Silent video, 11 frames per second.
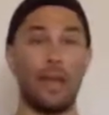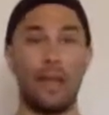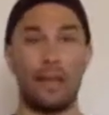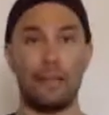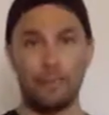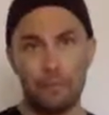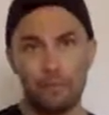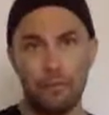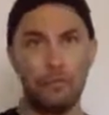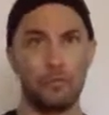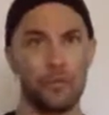And
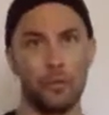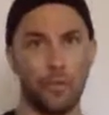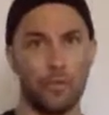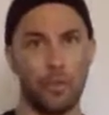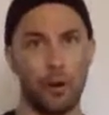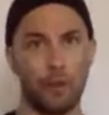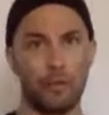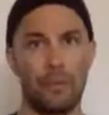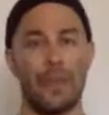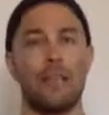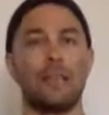food is part of
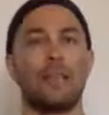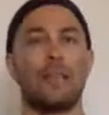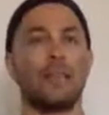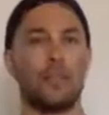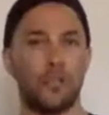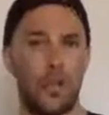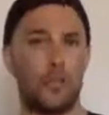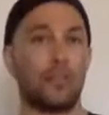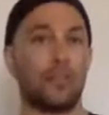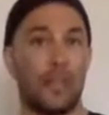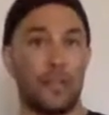that.
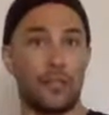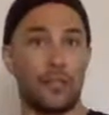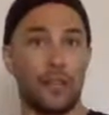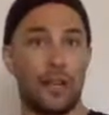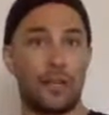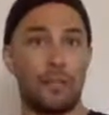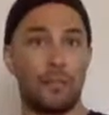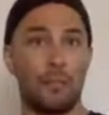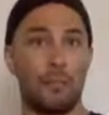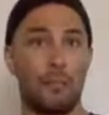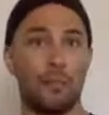Gentle exercise can be
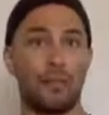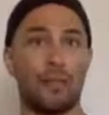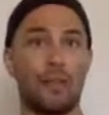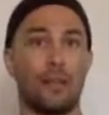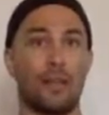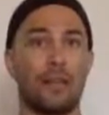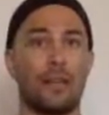part of that.